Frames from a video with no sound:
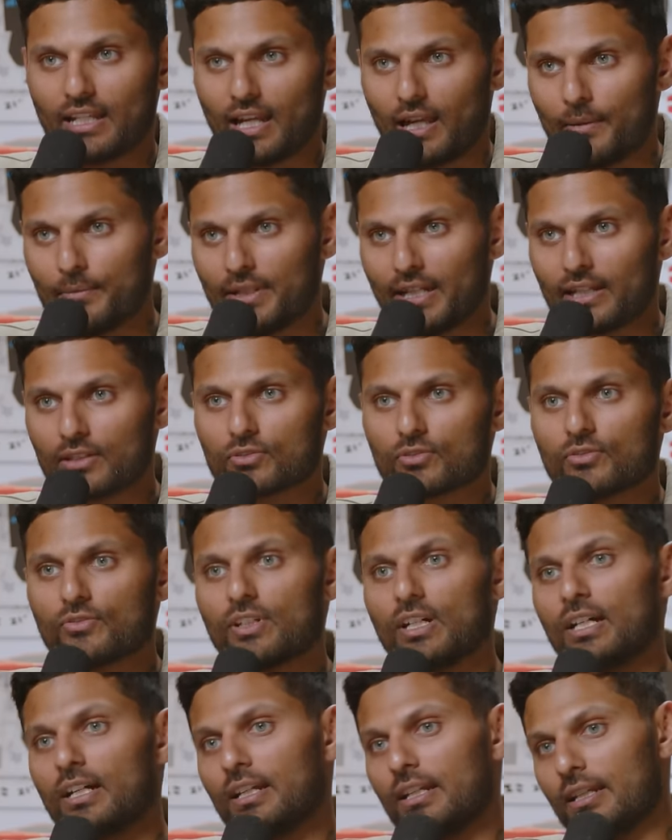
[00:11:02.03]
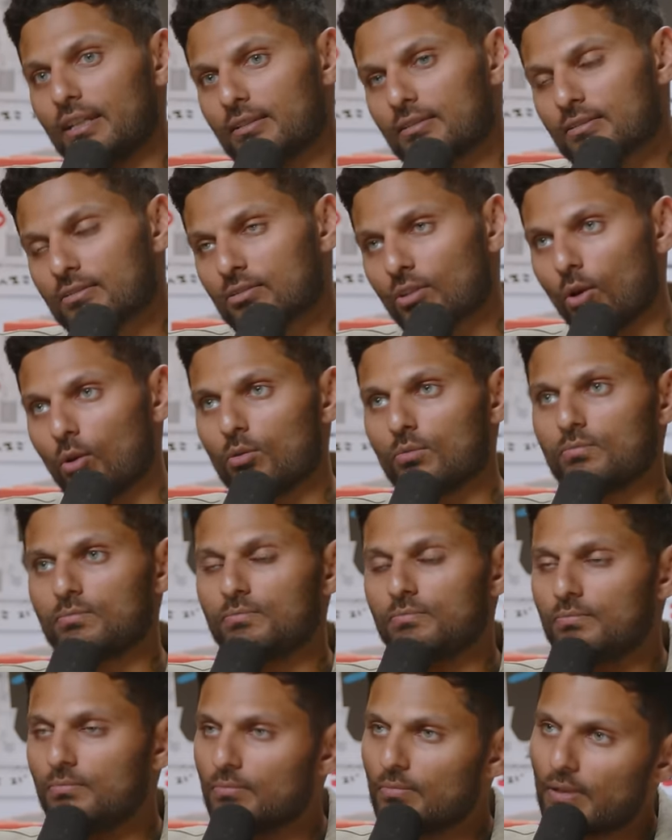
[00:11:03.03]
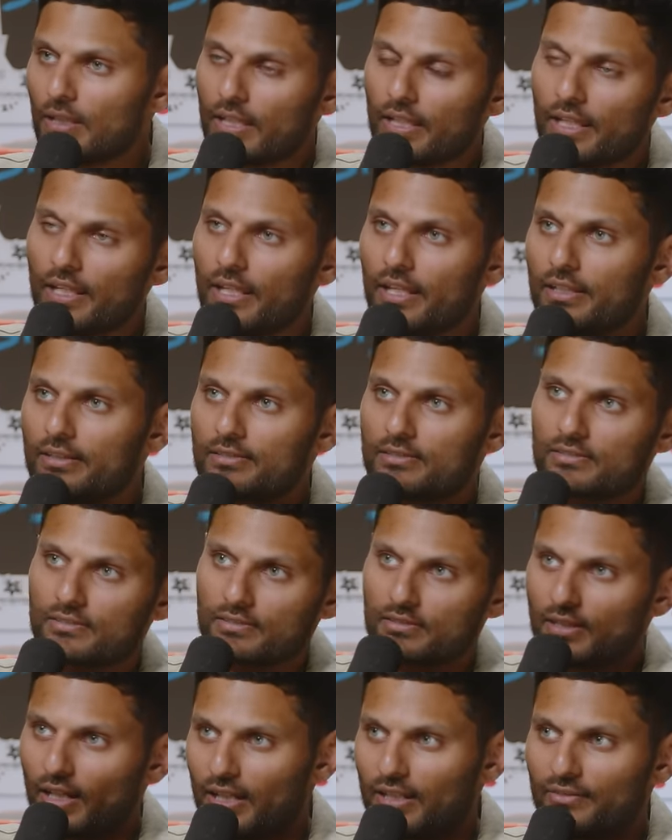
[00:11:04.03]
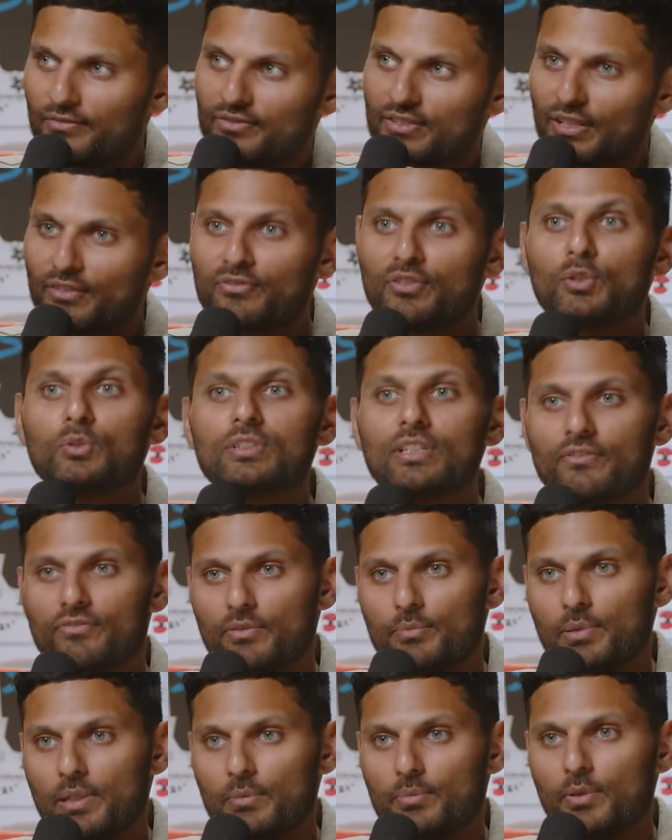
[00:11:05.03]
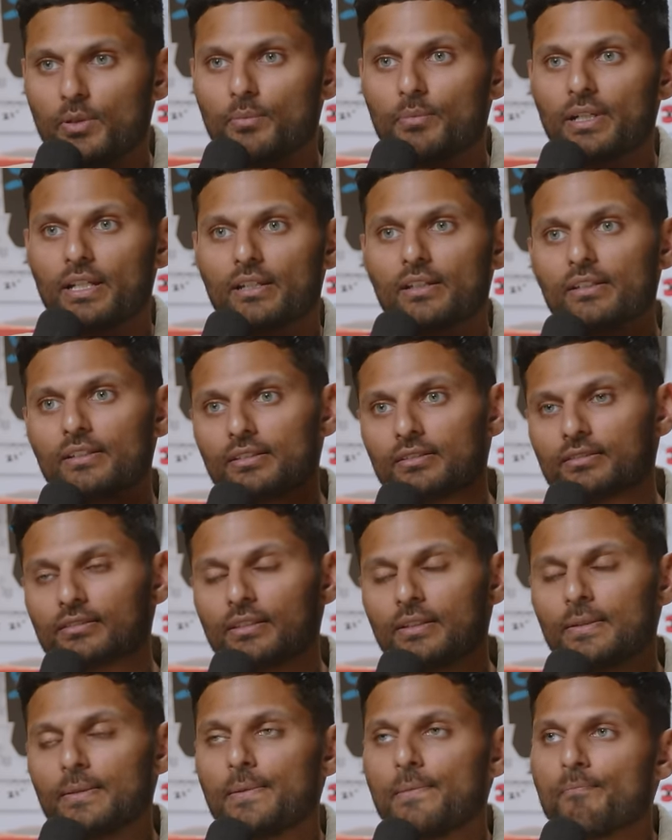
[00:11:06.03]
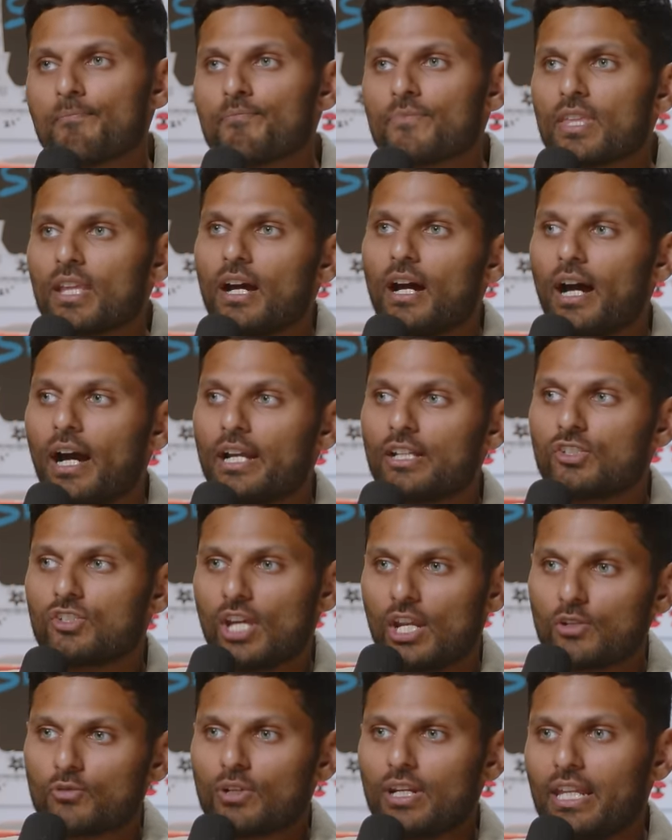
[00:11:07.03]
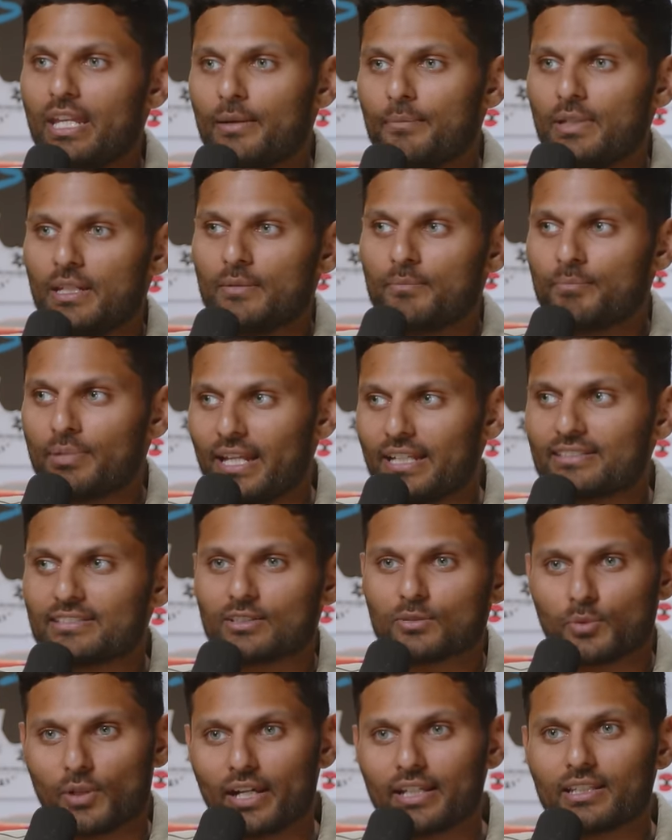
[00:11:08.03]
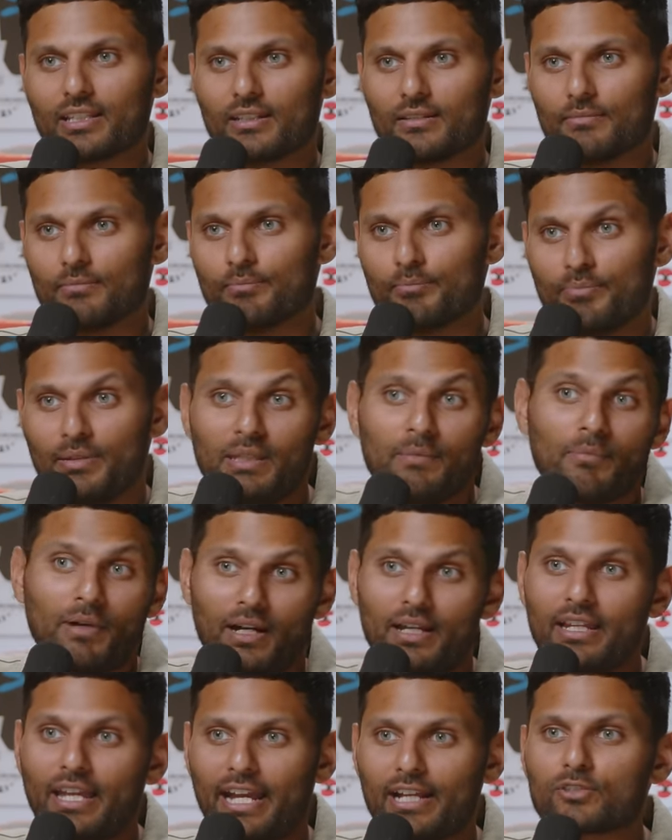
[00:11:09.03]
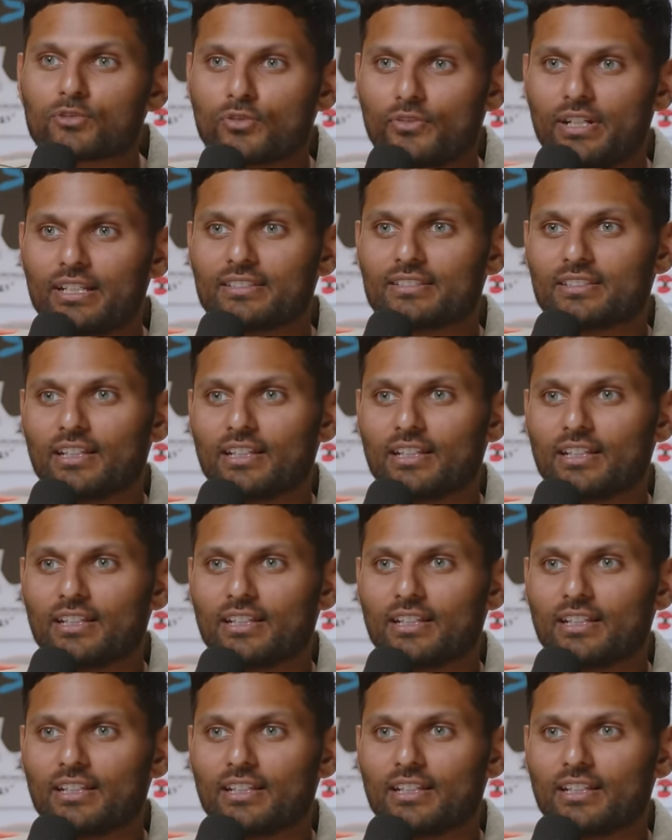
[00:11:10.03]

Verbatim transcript: than I am an extrovert. And it's so... it's kind of confusing for people because I generally am in places where I can be my extrovert